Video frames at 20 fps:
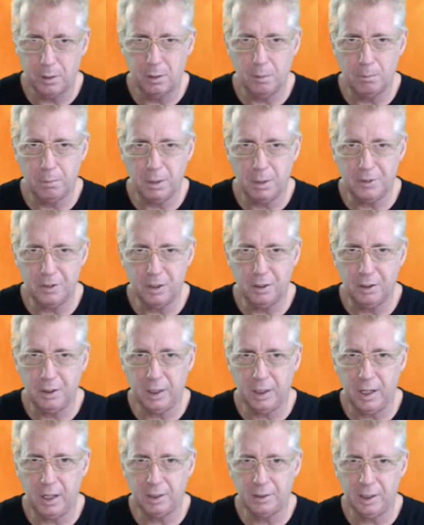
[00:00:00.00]
pressing on the
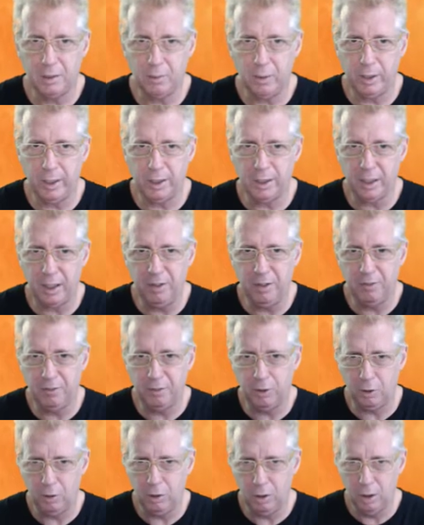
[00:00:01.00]
character, we get
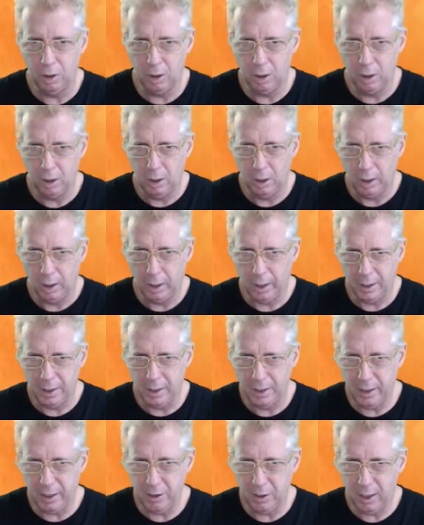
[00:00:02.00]
info, and
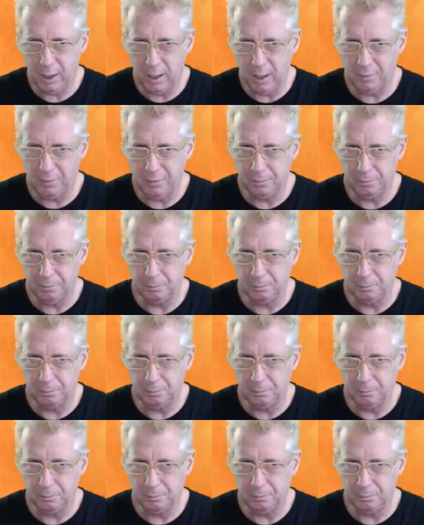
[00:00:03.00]
here you have